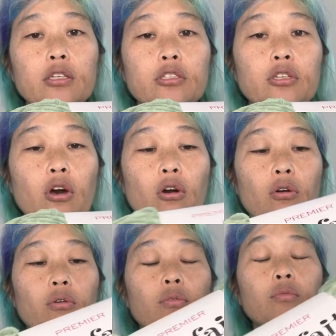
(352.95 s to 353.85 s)

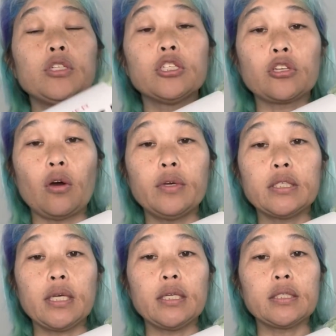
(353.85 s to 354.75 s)
So, which is always
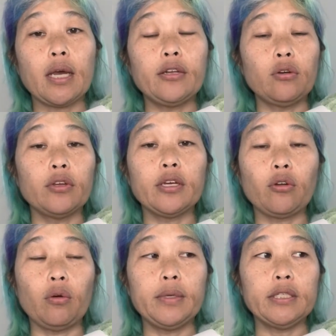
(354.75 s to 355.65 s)
nice. I know that
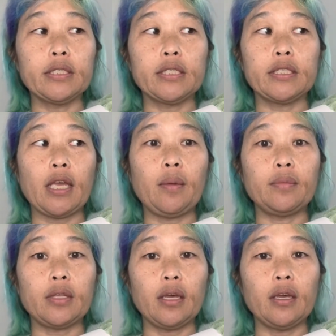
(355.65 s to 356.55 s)
Hobby does the same
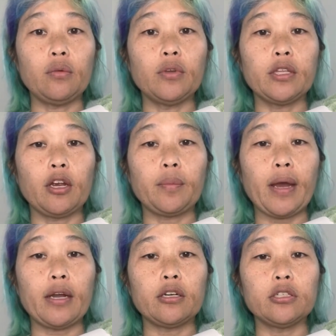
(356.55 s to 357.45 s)
thing with their
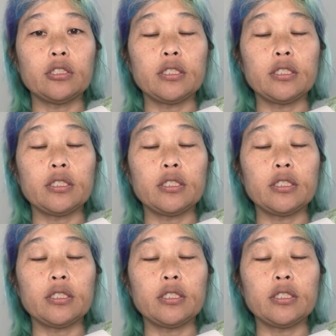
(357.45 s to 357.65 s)
patterns.